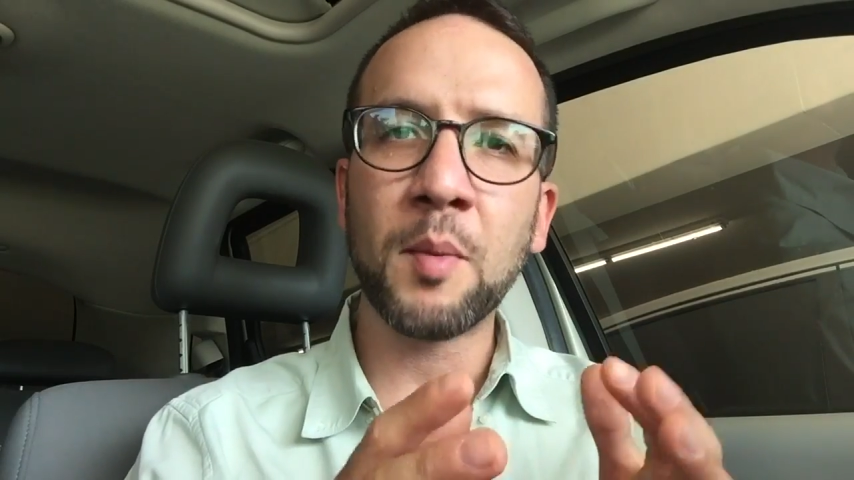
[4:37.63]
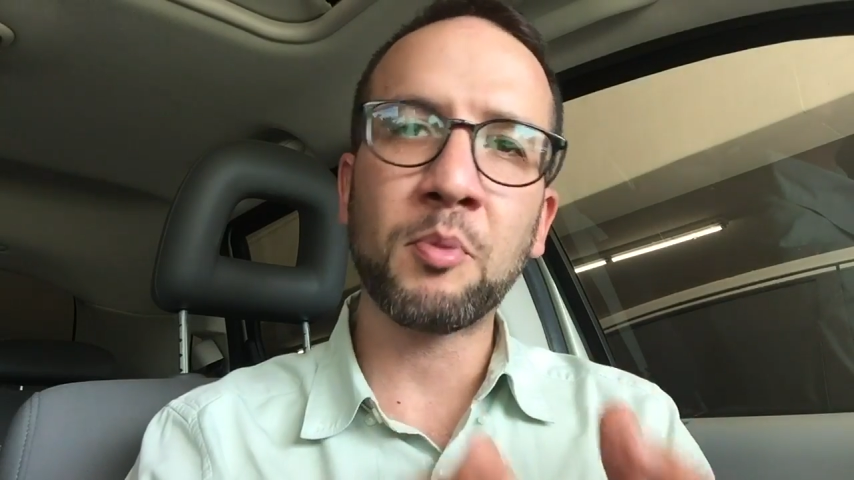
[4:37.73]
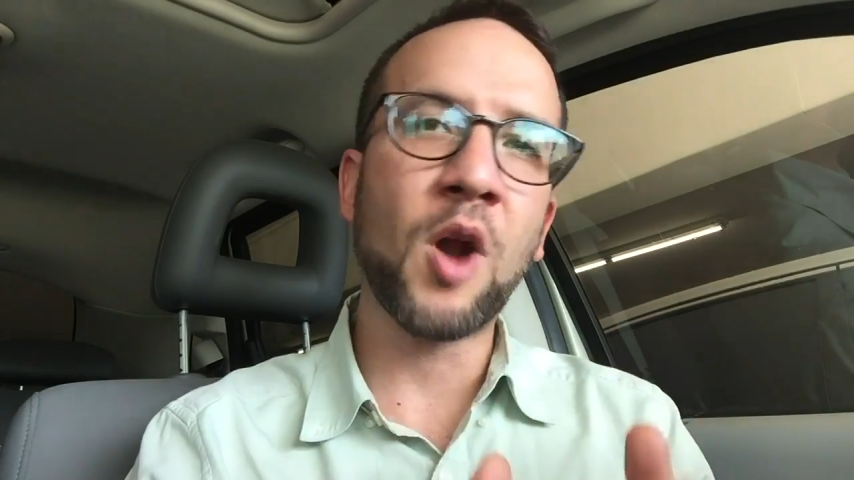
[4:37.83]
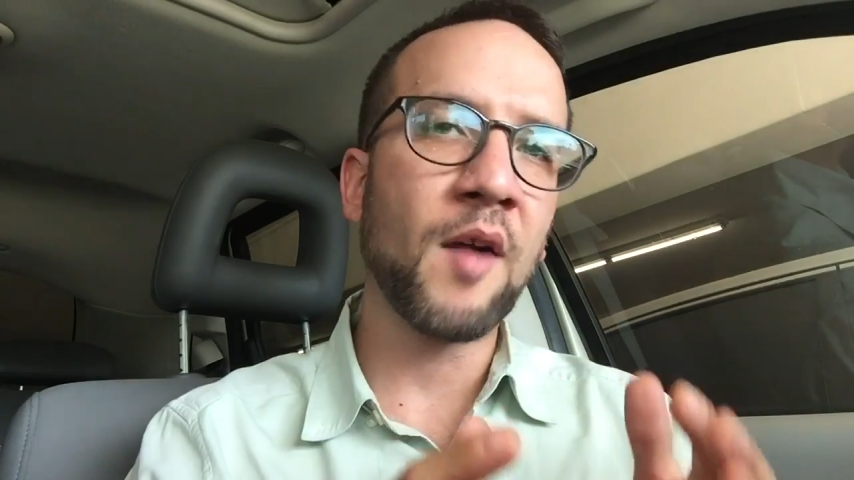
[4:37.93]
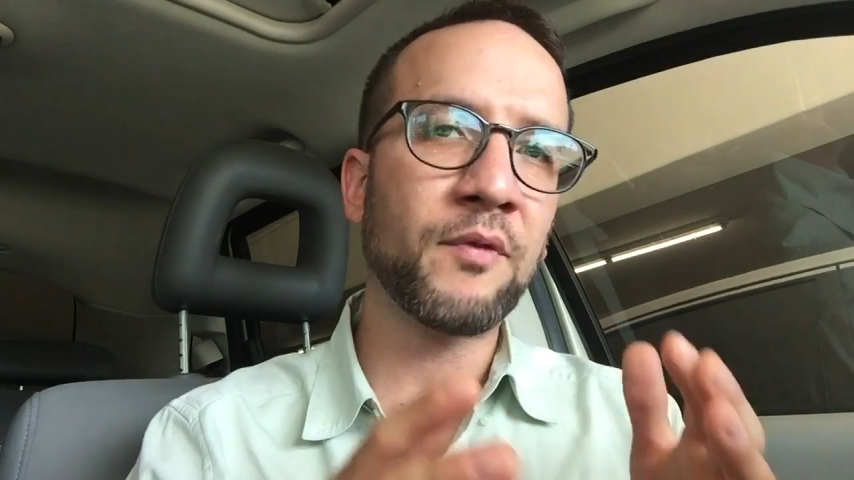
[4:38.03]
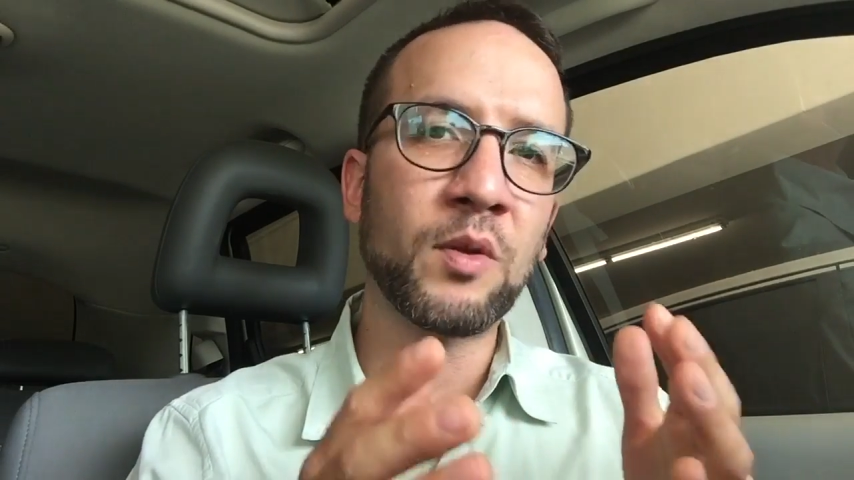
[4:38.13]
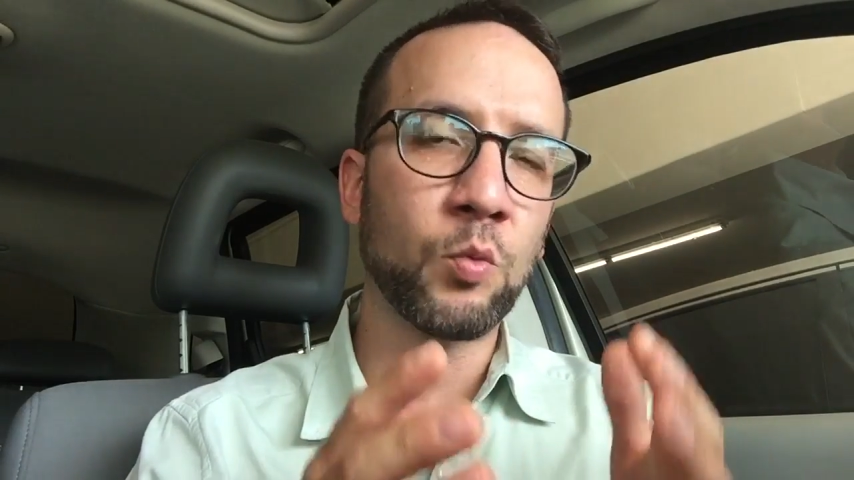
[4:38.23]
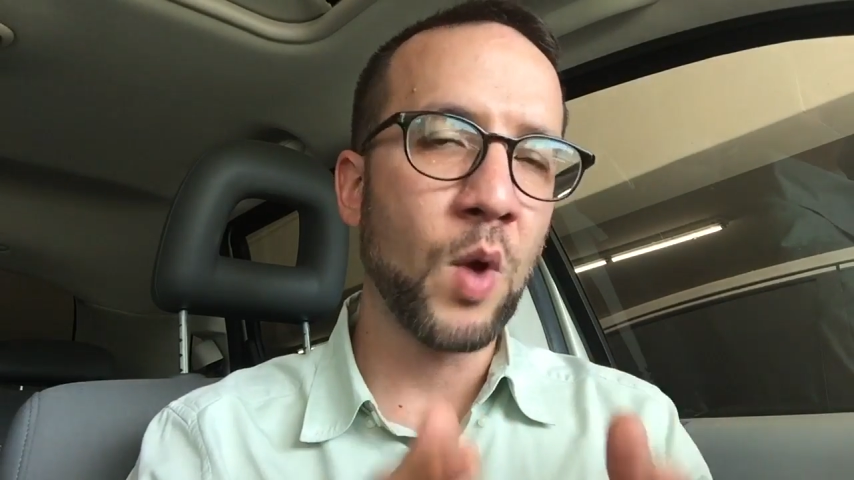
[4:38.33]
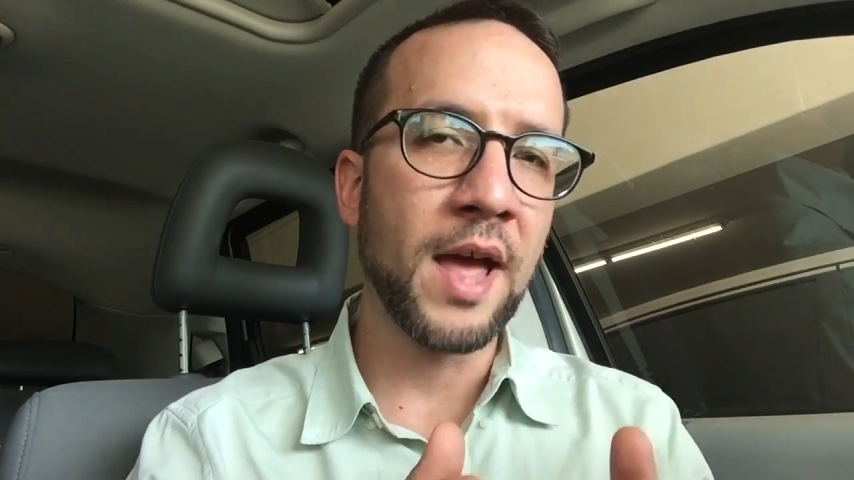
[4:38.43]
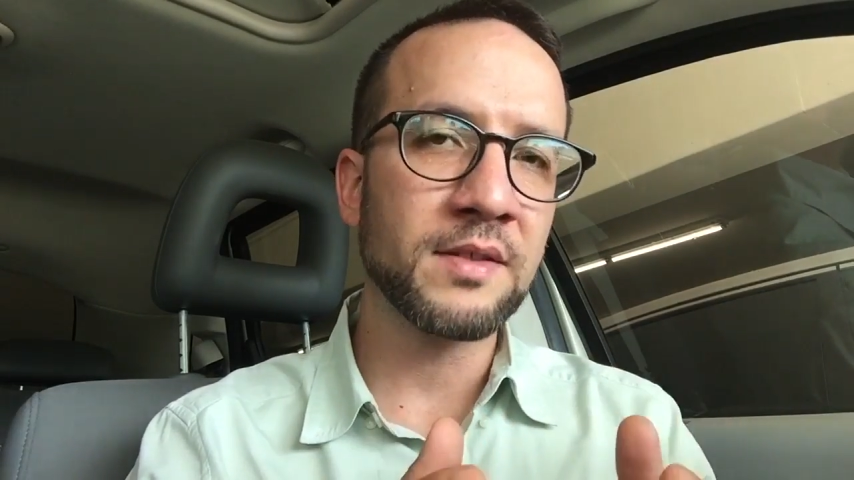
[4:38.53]
the Prophet
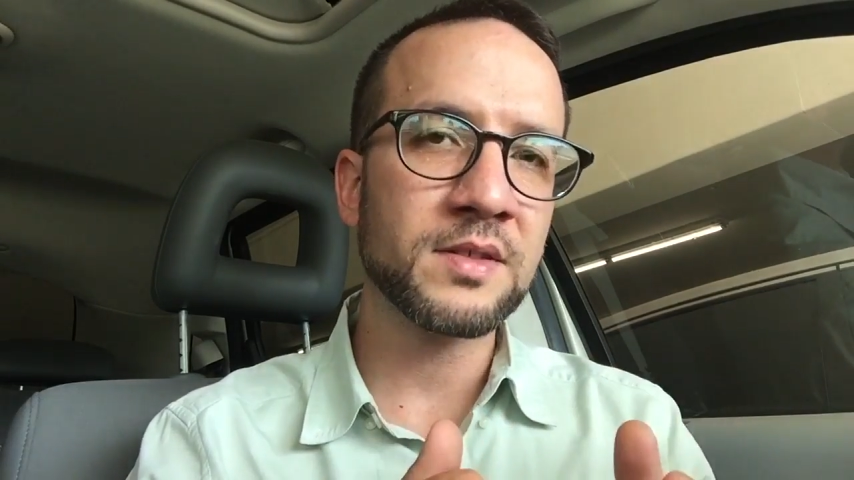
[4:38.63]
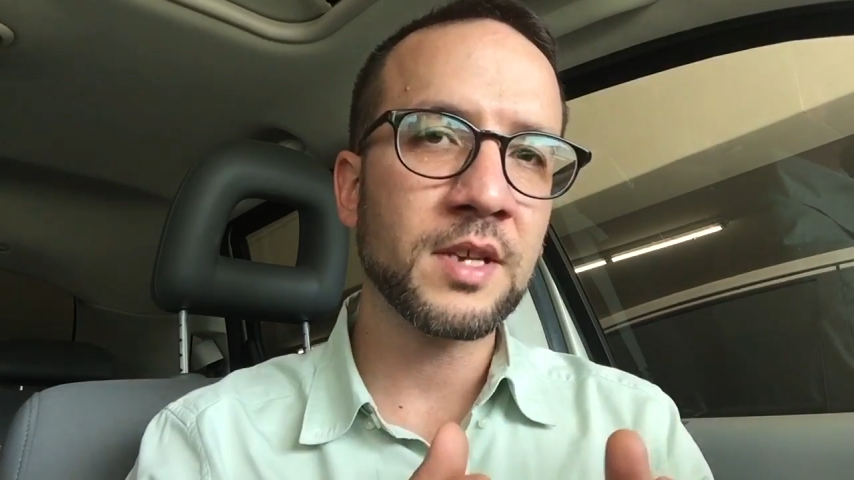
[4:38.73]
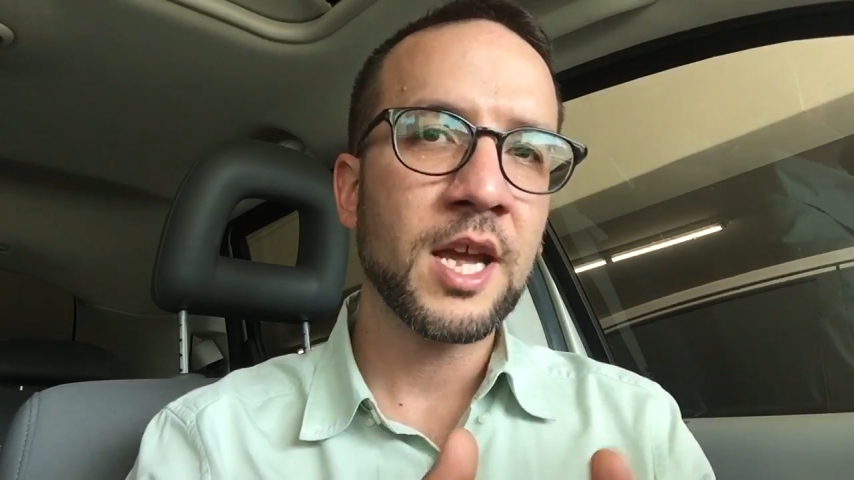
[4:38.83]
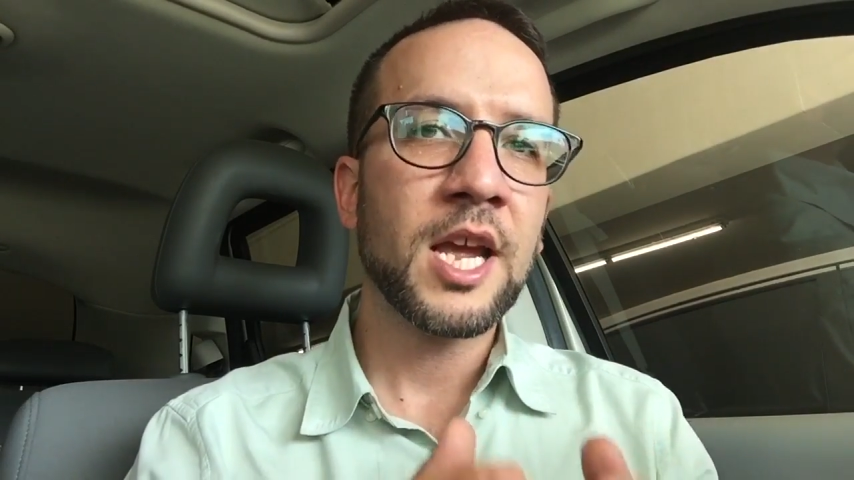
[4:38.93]
went,